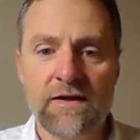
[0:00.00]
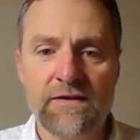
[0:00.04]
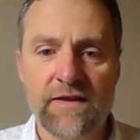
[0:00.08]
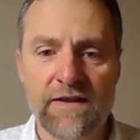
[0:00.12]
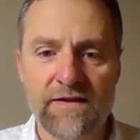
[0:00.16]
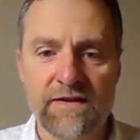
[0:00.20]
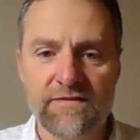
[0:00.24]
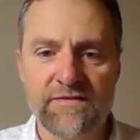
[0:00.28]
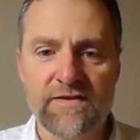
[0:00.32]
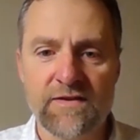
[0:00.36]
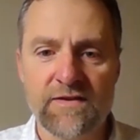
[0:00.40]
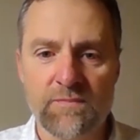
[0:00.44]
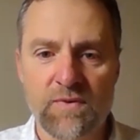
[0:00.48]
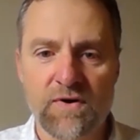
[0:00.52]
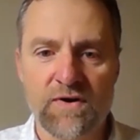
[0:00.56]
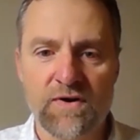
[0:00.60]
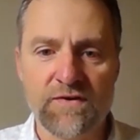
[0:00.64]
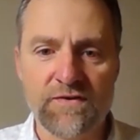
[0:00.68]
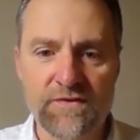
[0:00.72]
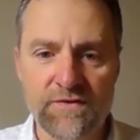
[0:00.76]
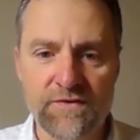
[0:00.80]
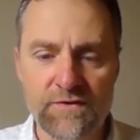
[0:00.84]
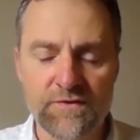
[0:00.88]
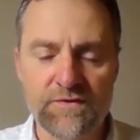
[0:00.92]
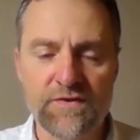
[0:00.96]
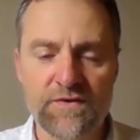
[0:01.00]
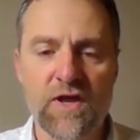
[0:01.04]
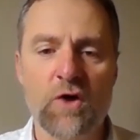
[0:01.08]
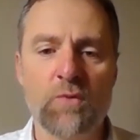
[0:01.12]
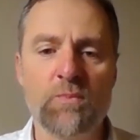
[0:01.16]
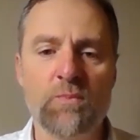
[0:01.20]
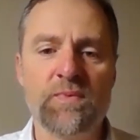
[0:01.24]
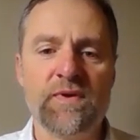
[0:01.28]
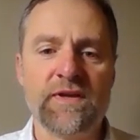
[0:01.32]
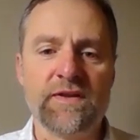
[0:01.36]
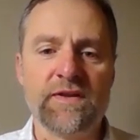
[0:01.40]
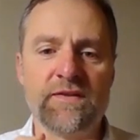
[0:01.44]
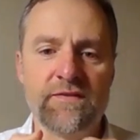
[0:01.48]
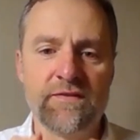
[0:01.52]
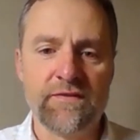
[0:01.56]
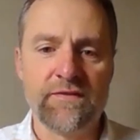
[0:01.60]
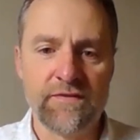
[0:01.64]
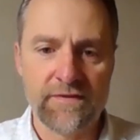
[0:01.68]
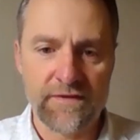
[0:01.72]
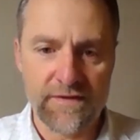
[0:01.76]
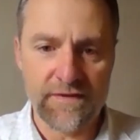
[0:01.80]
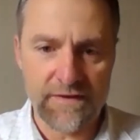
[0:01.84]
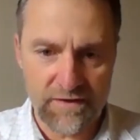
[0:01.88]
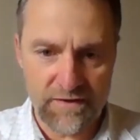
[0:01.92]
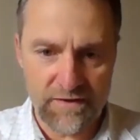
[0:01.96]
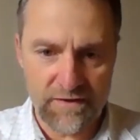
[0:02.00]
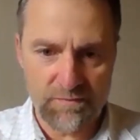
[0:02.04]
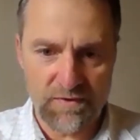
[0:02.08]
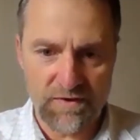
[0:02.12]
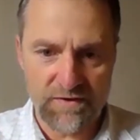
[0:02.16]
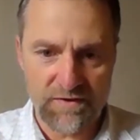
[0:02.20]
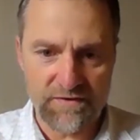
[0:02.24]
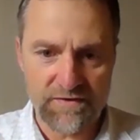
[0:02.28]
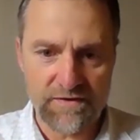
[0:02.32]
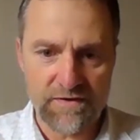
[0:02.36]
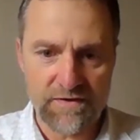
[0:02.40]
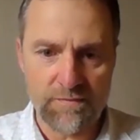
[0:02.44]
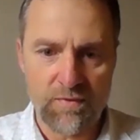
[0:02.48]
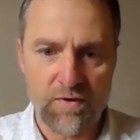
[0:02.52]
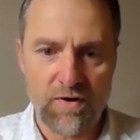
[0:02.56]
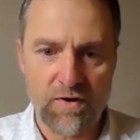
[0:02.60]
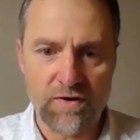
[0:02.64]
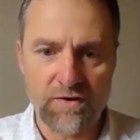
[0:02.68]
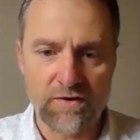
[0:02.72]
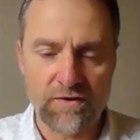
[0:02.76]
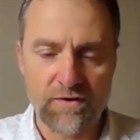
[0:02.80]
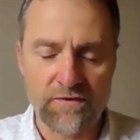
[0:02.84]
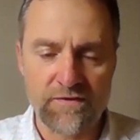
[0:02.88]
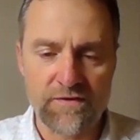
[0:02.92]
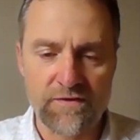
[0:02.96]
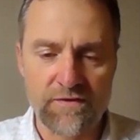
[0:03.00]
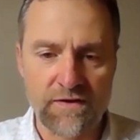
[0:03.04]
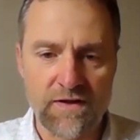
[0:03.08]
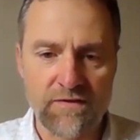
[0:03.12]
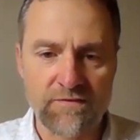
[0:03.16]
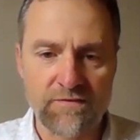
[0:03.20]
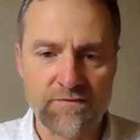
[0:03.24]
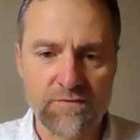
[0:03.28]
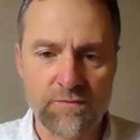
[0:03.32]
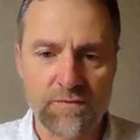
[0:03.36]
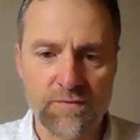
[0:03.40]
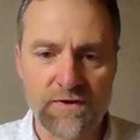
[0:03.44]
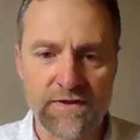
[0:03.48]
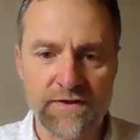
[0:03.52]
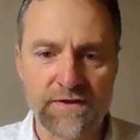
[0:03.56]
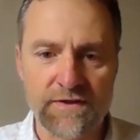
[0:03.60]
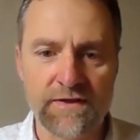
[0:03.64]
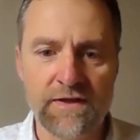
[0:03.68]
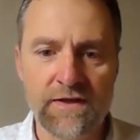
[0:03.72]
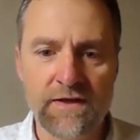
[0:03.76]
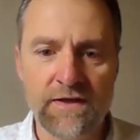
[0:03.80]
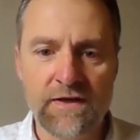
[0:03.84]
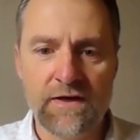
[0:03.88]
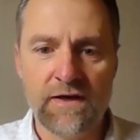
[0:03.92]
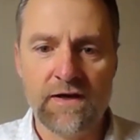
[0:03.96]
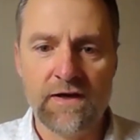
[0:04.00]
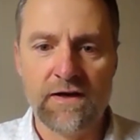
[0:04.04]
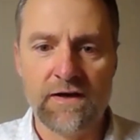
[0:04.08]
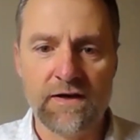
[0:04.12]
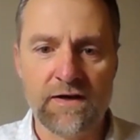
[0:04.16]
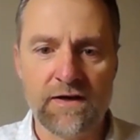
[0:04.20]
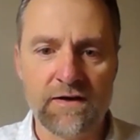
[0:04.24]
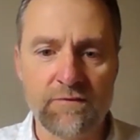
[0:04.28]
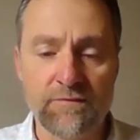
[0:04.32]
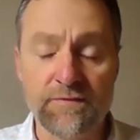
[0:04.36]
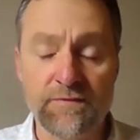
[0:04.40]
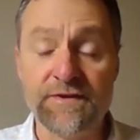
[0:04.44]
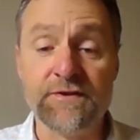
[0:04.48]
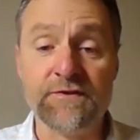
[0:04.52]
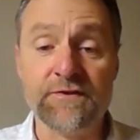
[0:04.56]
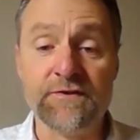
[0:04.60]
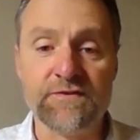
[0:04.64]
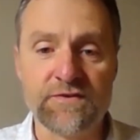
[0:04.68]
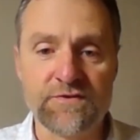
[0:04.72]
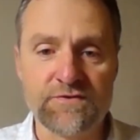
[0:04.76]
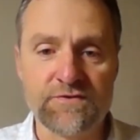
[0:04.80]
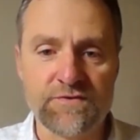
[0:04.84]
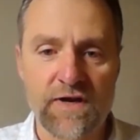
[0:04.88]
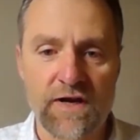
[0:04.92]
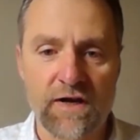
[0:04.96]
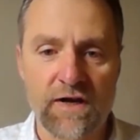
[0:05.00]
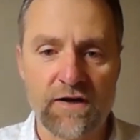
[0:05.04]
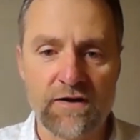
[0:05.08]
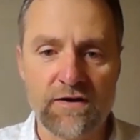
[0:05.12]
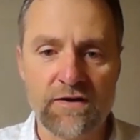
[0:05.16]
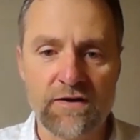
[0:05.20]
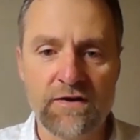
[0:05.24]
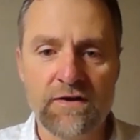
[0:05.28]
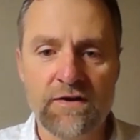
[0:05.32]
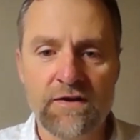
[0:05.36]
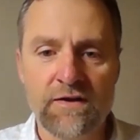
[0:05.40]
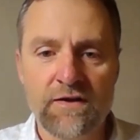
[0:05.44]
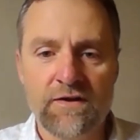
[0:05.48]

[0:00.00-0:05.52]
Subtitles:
That's the person who's helping the other person, the partner, the loved one, reduce a trigger.